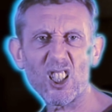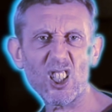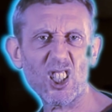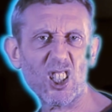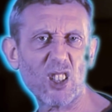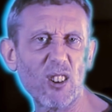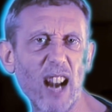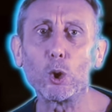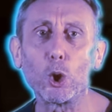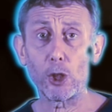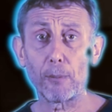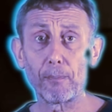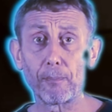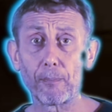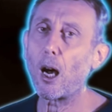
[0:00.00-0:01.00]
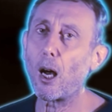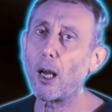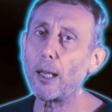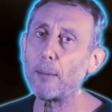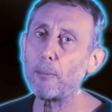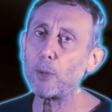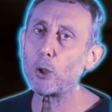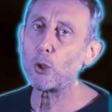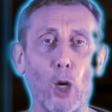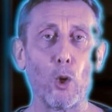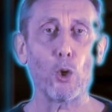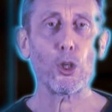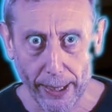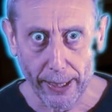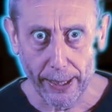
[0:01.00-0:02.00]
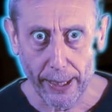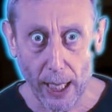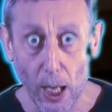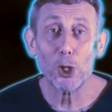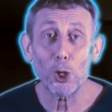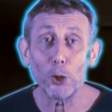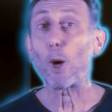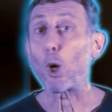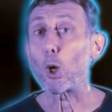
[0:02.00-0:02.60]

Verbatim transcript: Scrooge, I'm going to